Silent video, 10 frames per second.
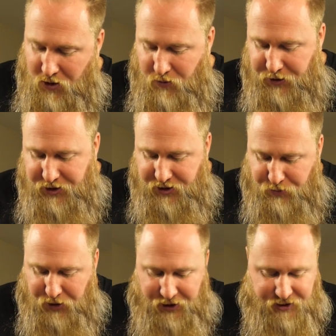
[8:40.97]
which is a
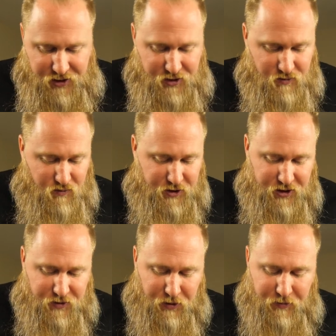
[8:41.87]
plus and which
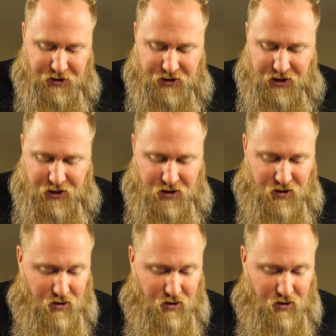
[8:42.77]
is pretty much needed.